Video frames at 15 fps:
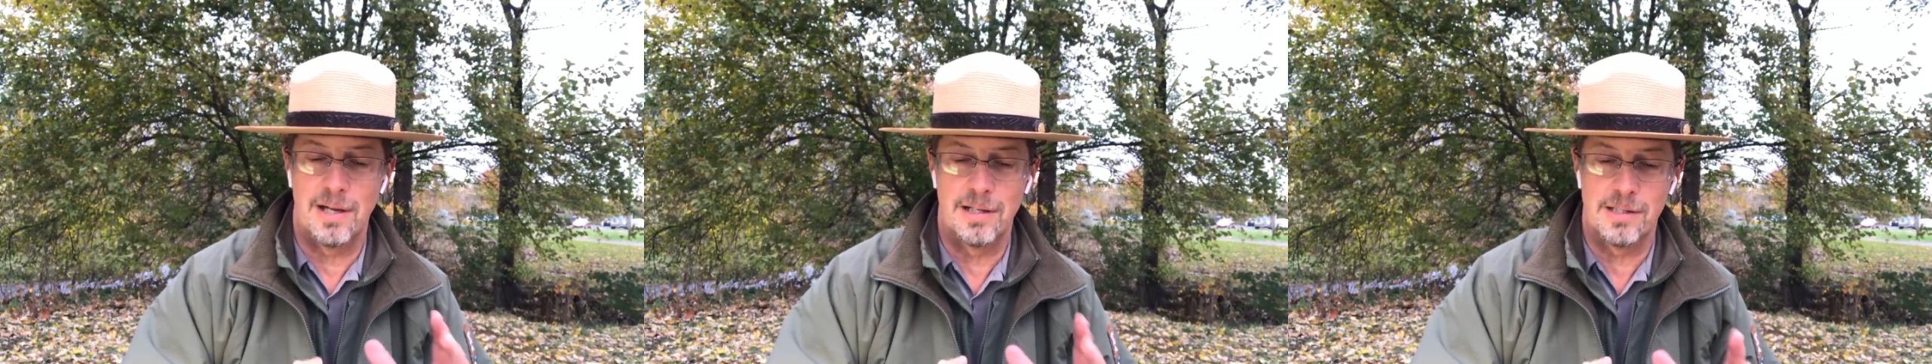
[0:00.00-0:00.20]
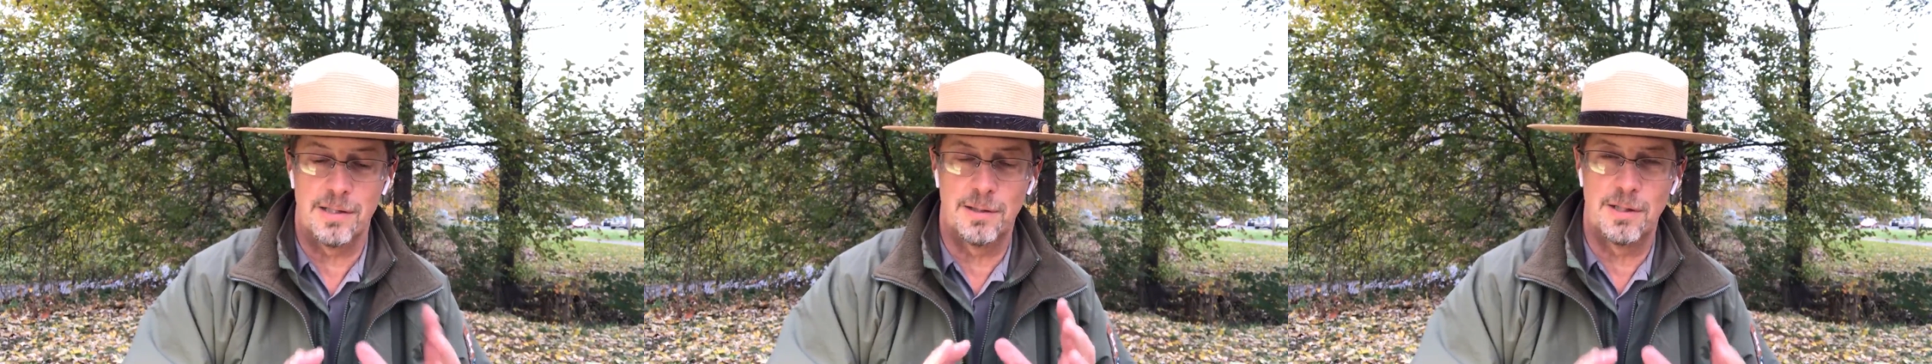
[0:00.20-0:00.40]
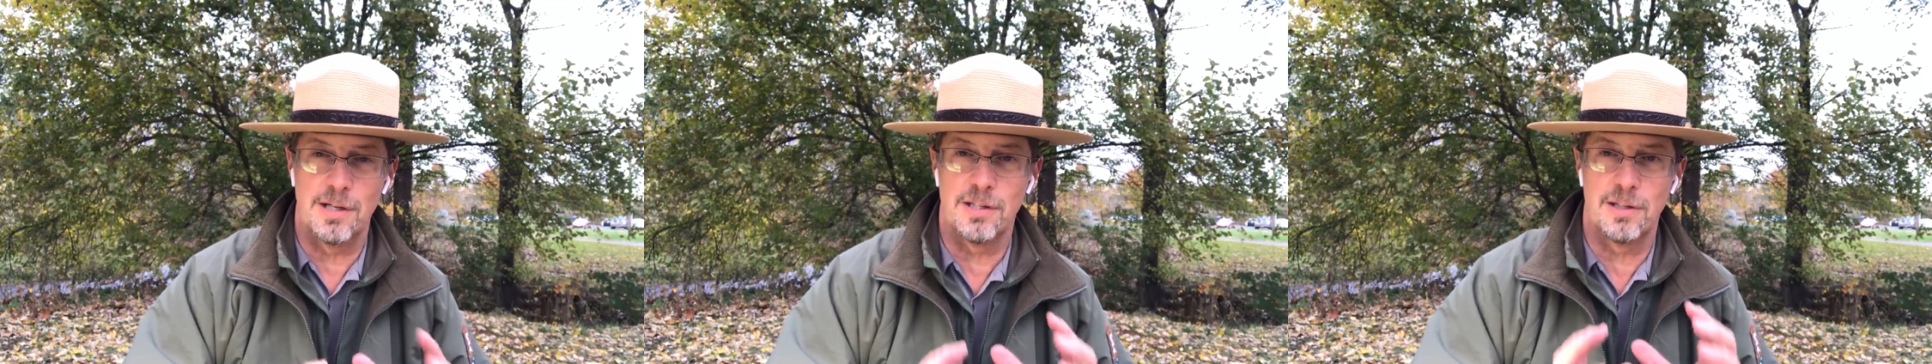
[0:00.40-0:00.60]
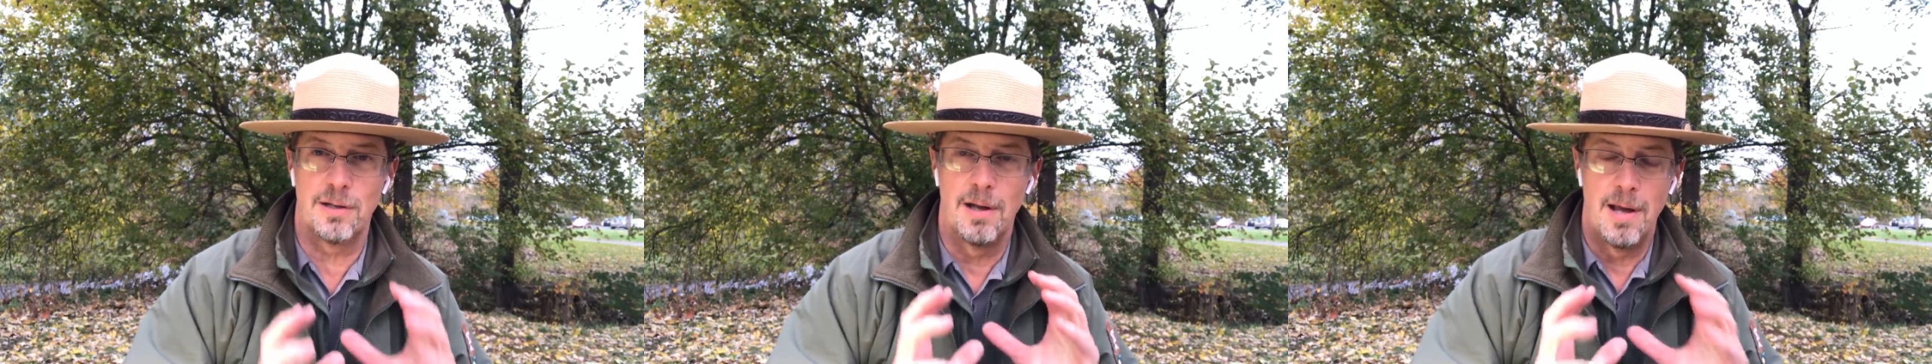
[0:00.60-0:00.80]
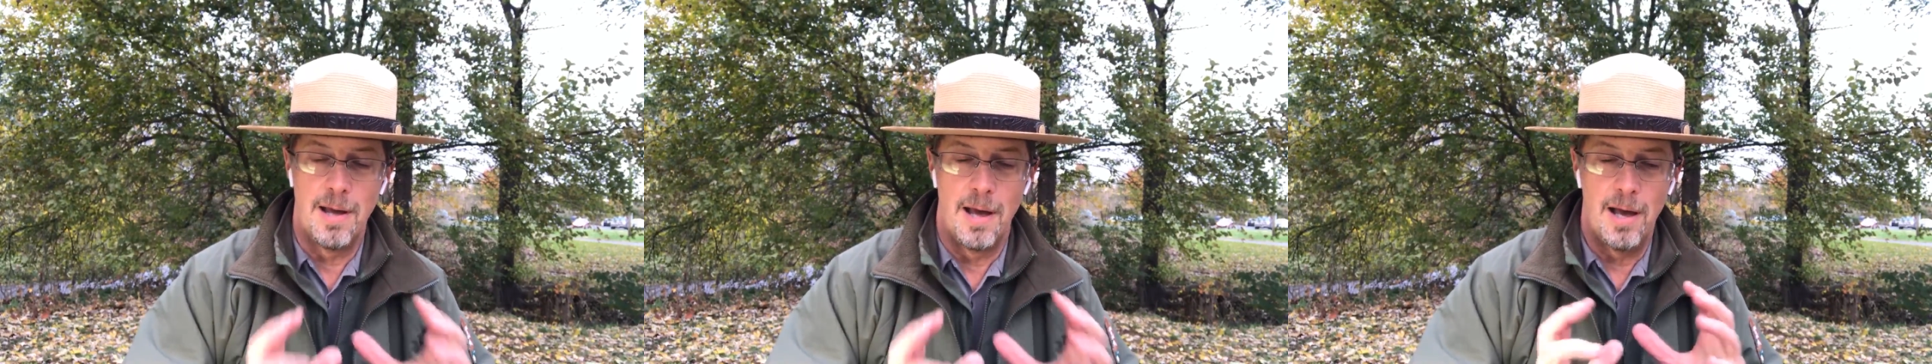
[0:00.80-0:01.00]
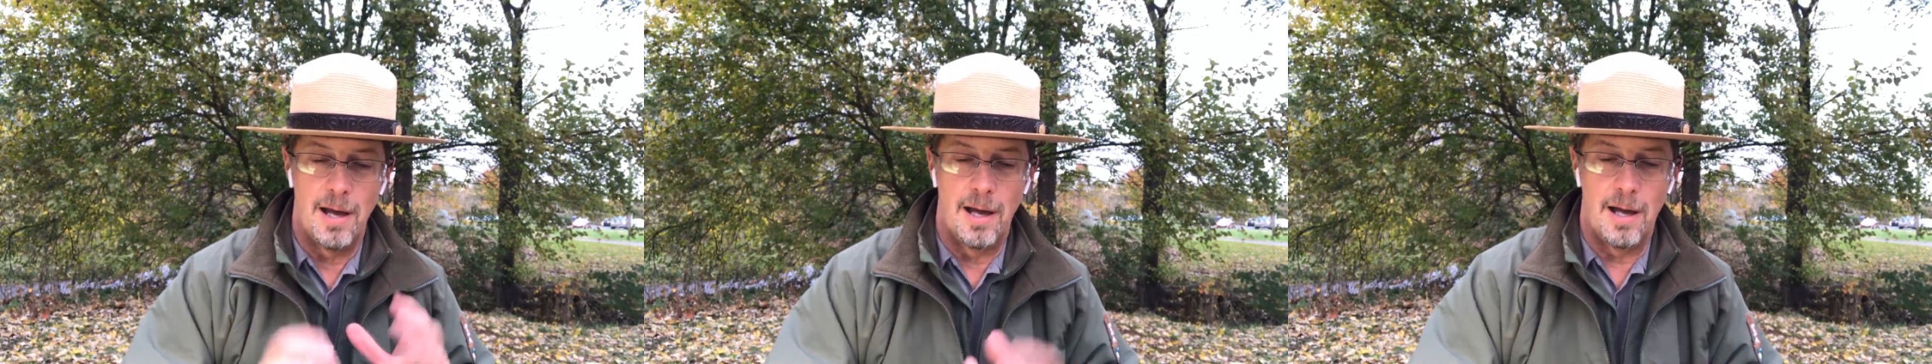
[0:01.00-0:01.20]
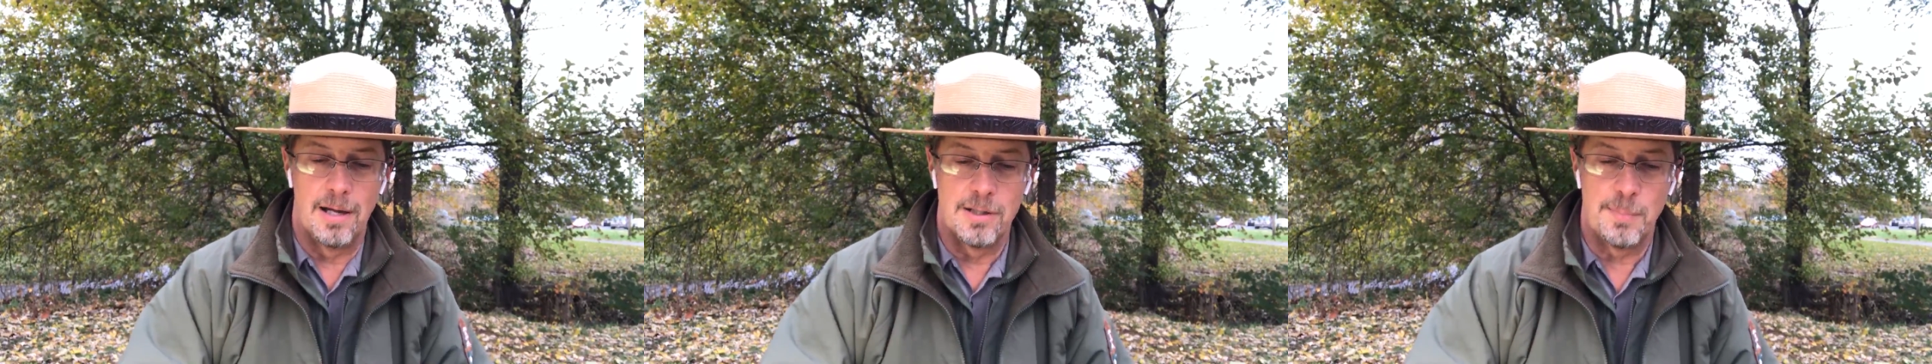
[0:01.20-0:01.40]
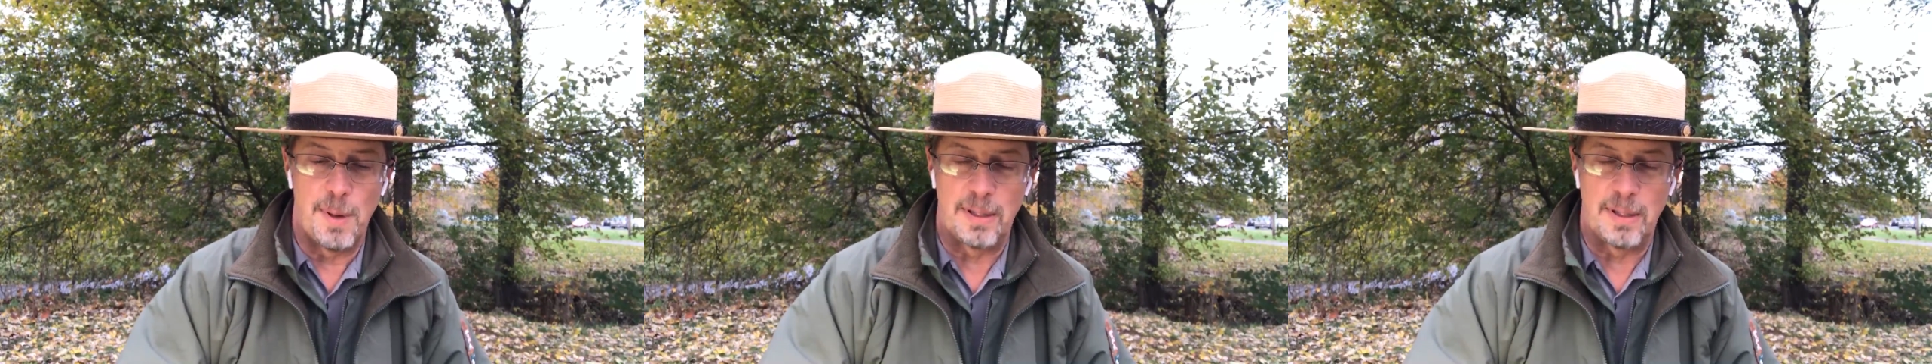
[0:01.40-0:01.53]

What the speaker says: It's just a